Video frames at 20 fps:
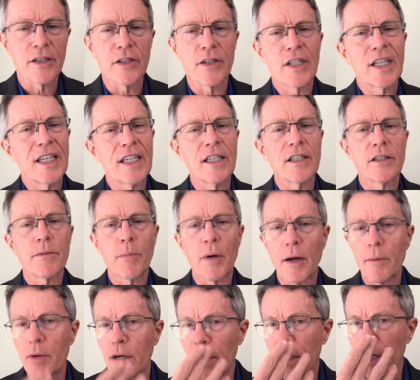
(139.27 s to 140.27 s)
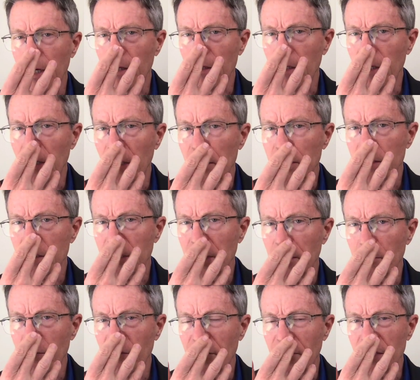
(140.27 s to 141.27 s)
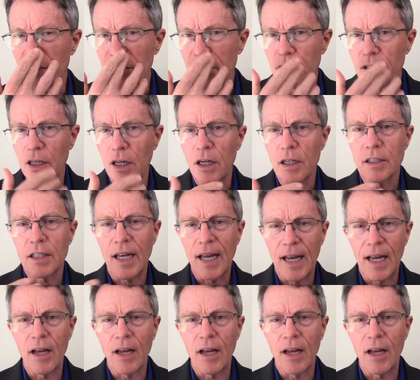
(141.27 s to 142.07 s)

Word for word: to teach primary care docs and prevention docs